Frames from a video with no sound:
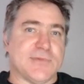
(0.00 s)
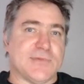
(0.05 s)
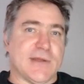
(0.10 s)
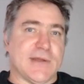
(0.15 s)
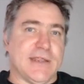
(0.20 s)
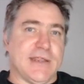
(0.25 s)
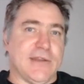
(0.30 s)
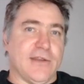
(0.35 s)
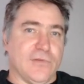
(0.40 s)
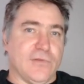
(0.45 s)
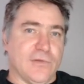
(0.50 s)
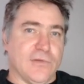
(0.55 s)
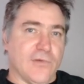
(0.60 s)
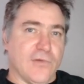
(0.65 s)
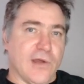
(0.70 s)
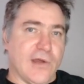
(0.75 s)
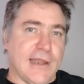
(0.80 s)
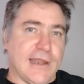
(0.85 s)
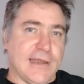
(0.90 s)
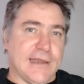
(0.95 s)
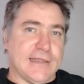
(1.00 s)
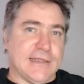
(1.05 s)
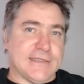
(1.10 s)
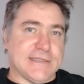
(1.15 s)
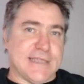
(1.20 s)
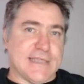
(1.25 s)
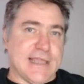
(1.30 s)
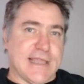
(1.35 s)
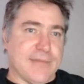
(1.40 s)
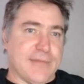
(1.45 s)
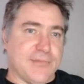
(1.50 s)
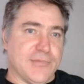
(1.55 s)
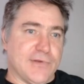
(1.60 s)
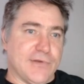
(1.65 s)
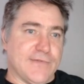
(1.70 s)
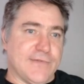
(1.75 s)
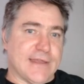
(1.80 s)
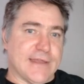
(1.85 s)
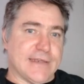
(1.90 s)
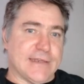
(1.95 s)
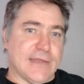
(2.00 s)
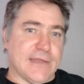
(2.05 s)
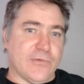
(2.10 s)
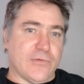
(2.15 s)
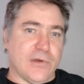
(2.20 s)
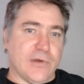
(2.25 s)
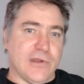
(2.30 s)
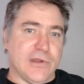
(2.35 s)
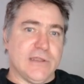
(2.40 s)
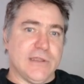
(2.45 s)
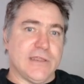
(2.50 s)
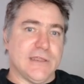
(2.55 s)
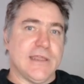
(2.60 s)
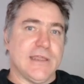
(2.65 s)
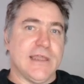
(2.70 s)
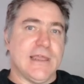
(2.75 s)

one here on the right is the output of our network.